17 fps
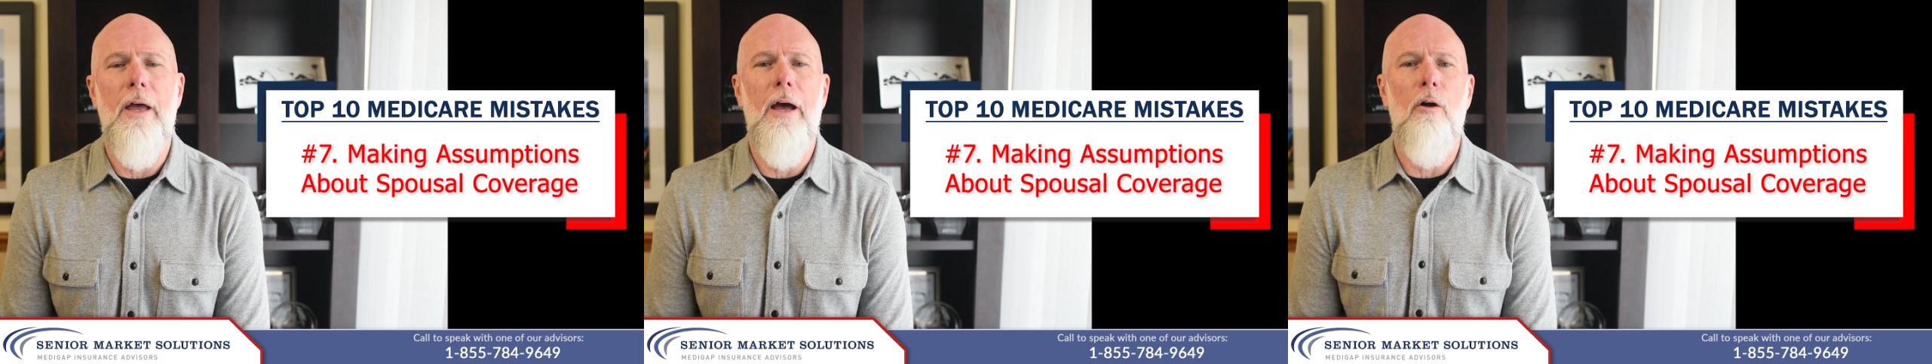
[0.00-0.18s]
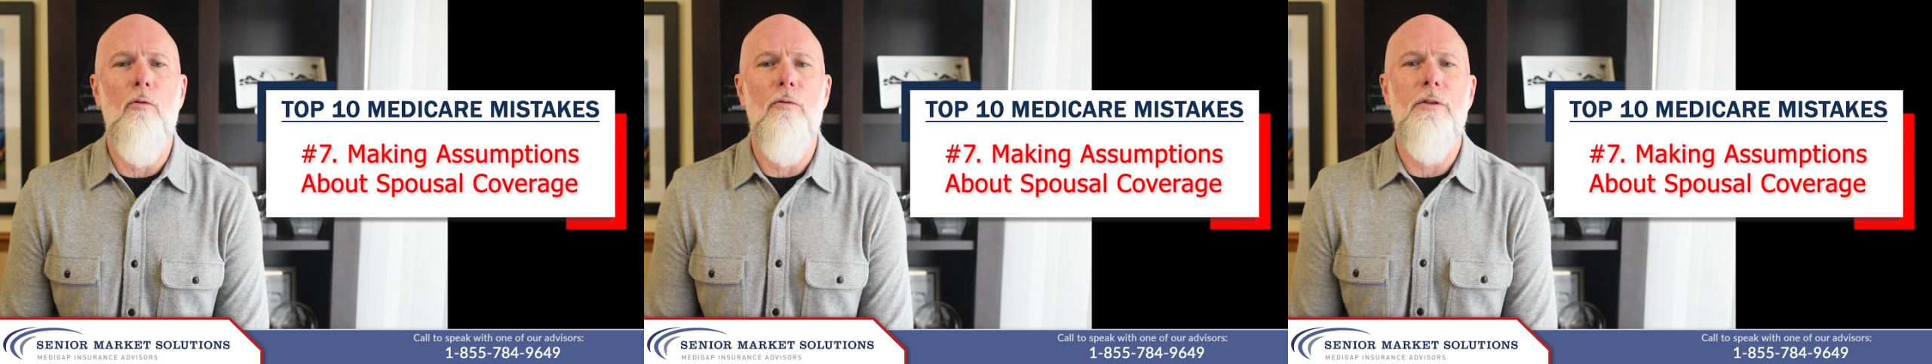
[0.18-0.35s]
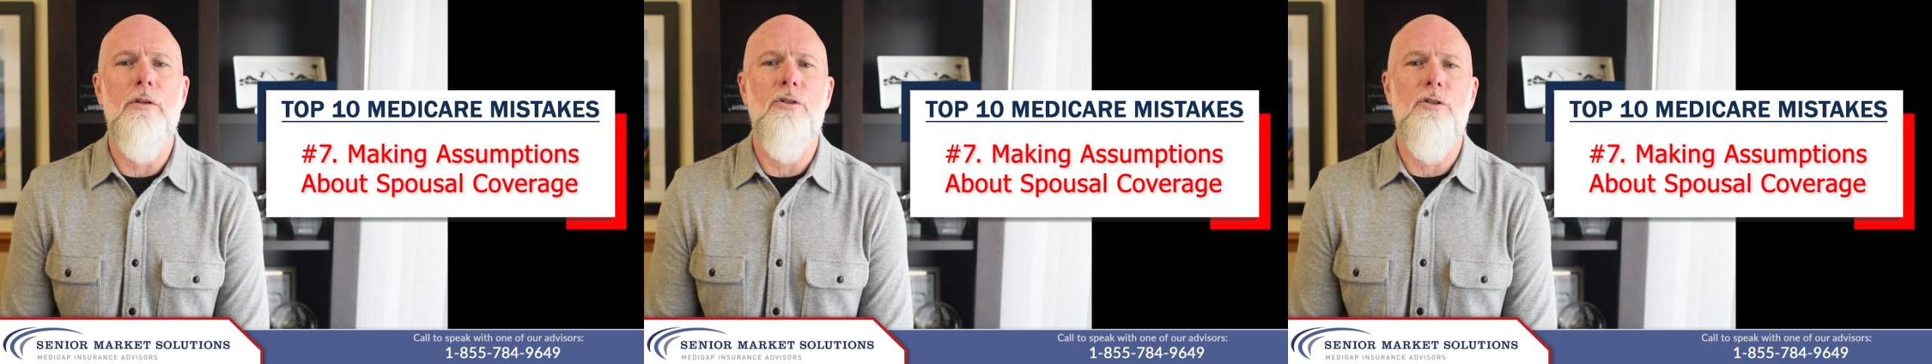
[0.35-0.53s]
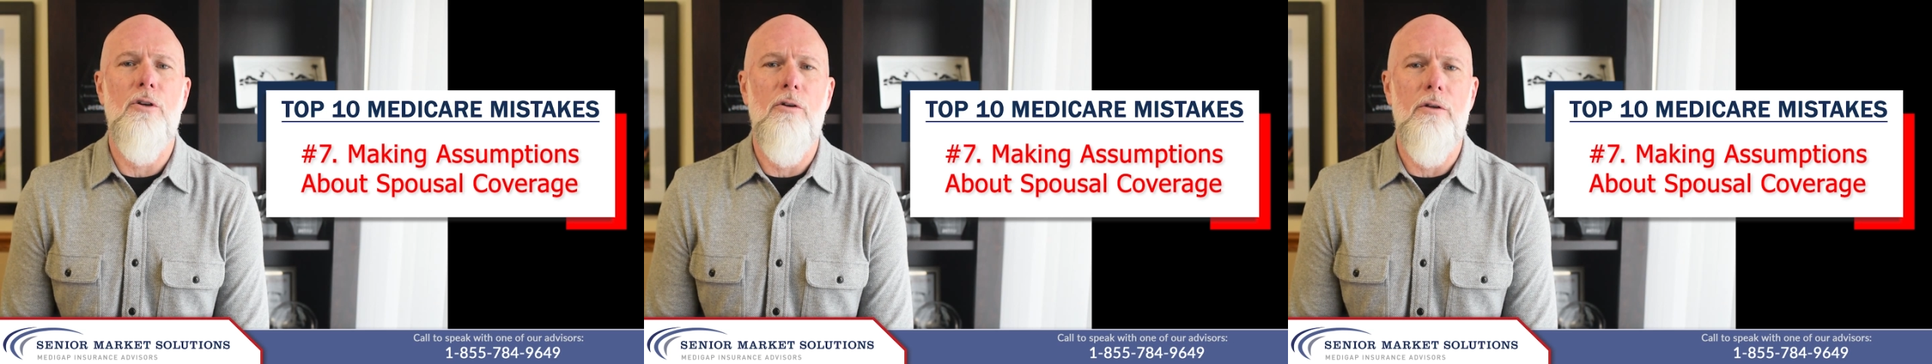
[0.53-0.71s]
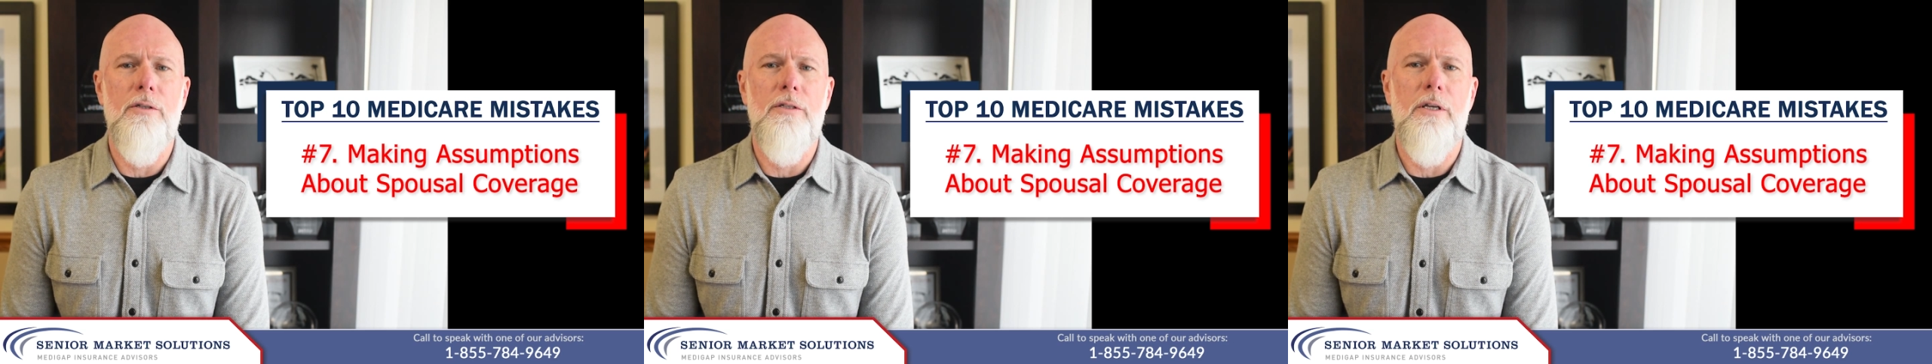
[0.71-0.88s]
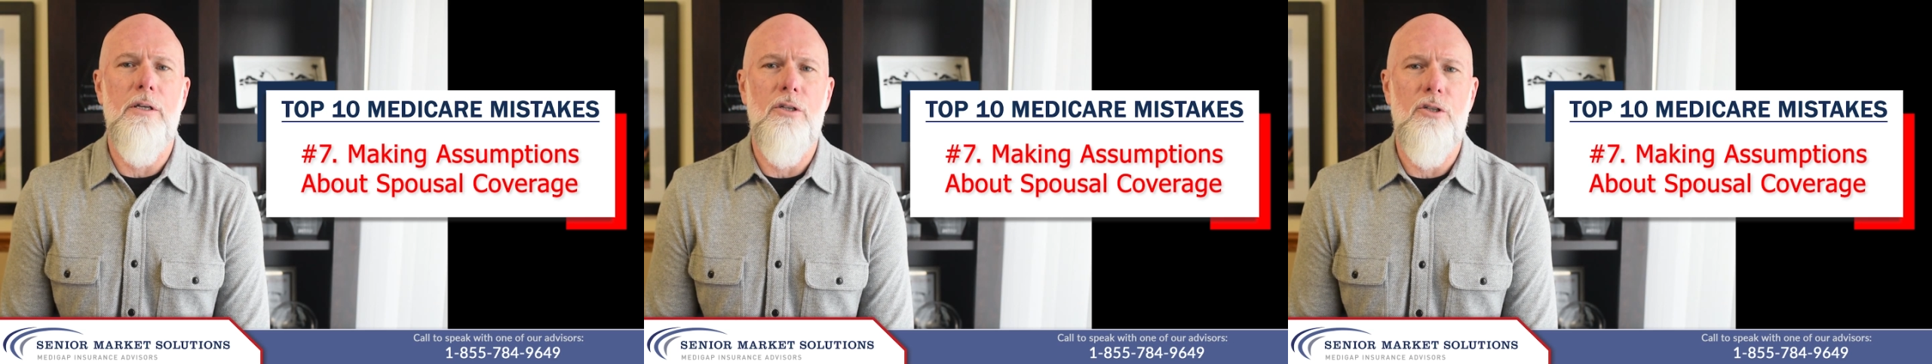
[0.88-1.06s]
health
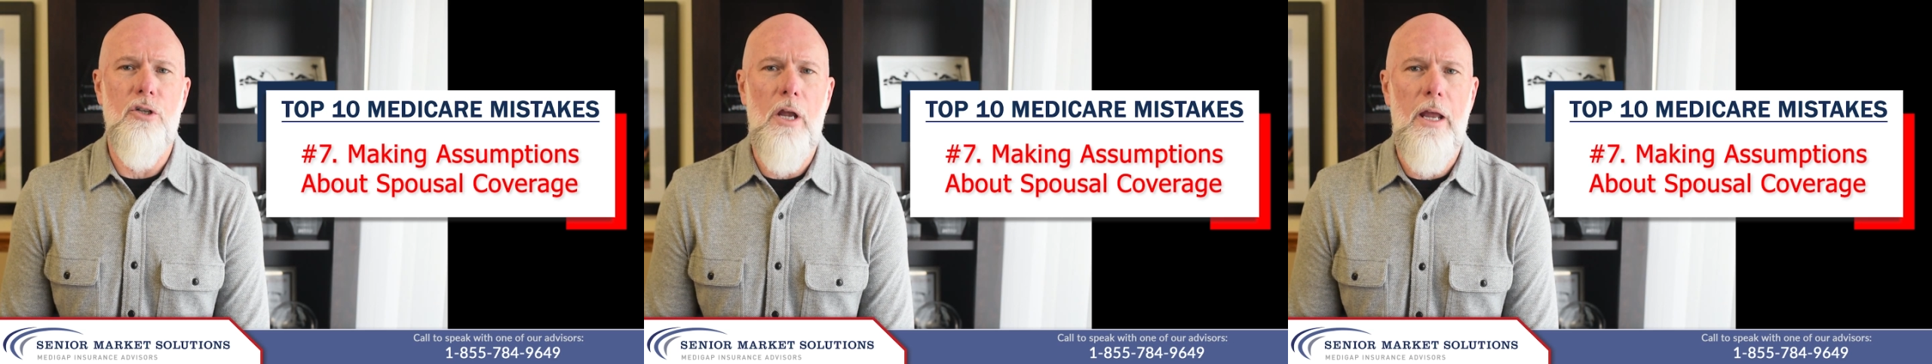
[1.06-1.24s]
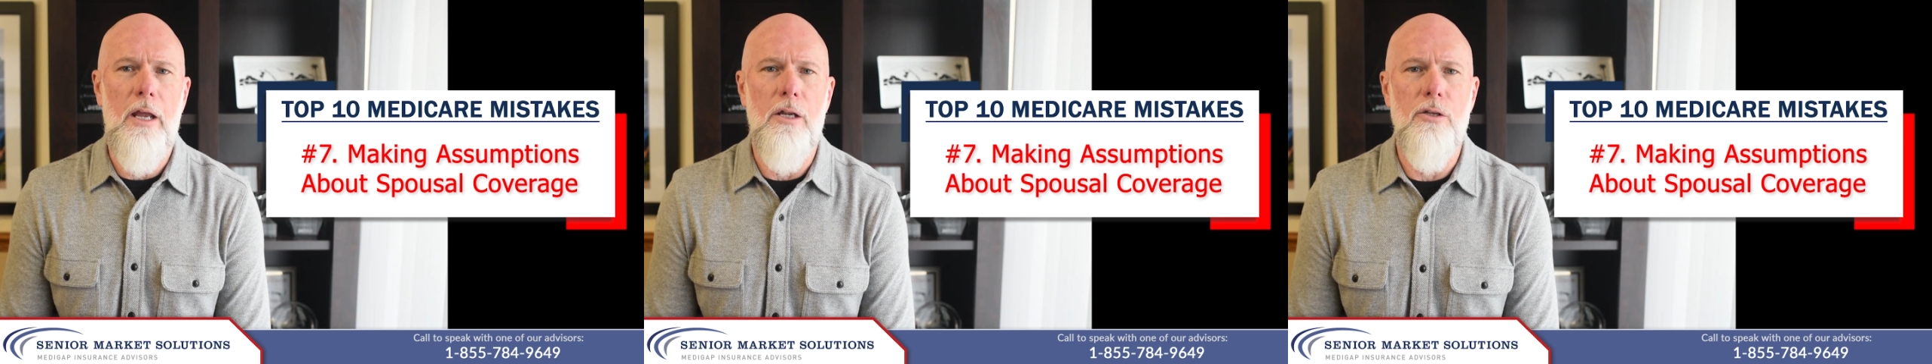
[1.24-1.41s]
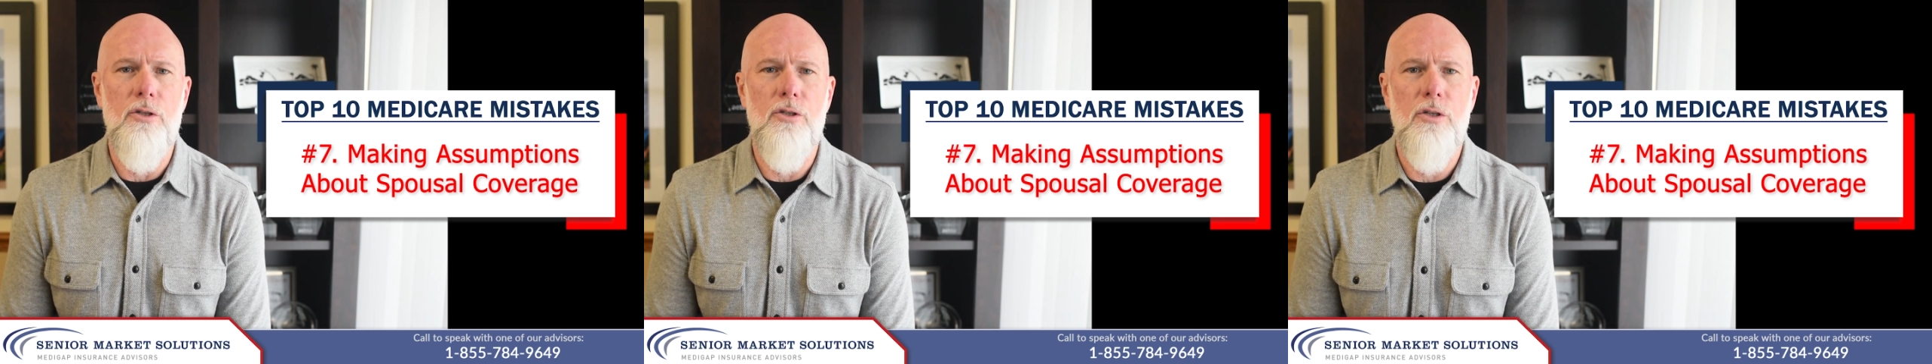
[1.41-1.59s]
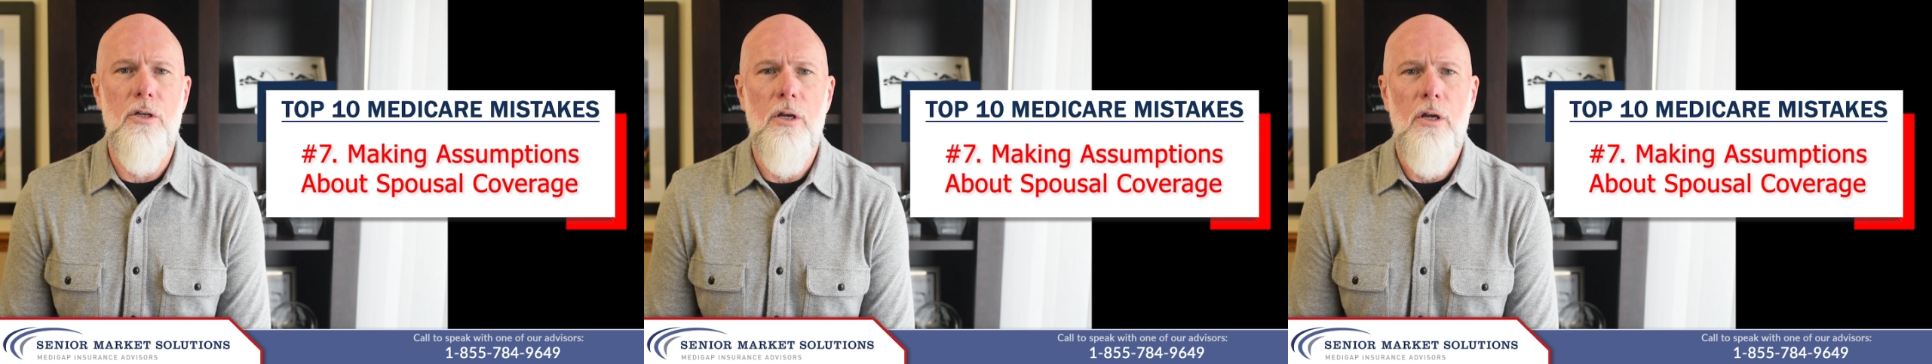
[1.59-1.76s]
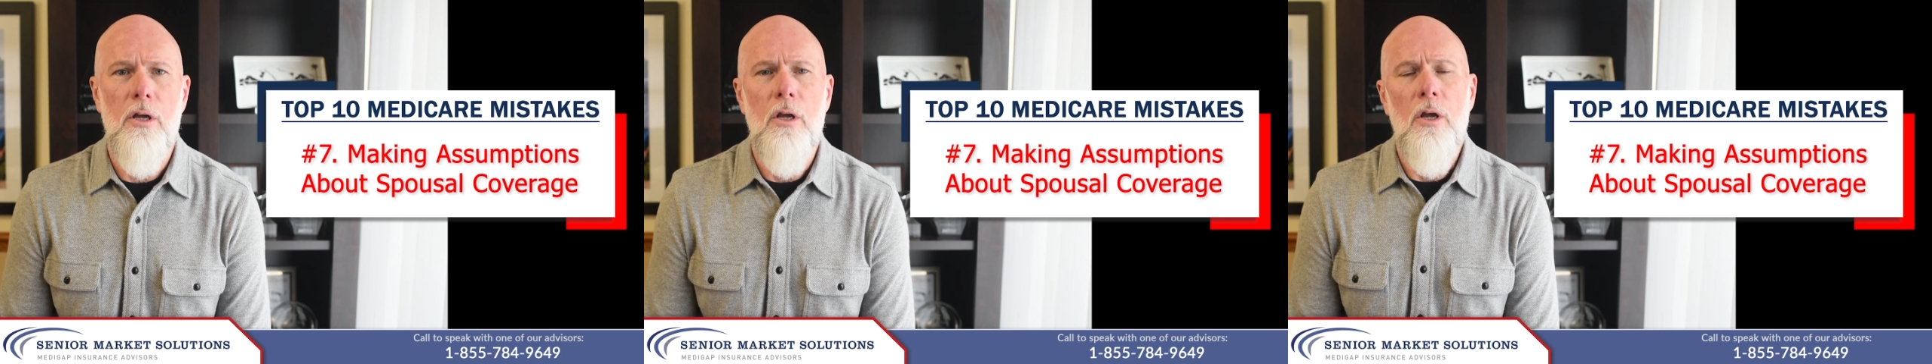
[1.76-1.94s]
insurance exchange.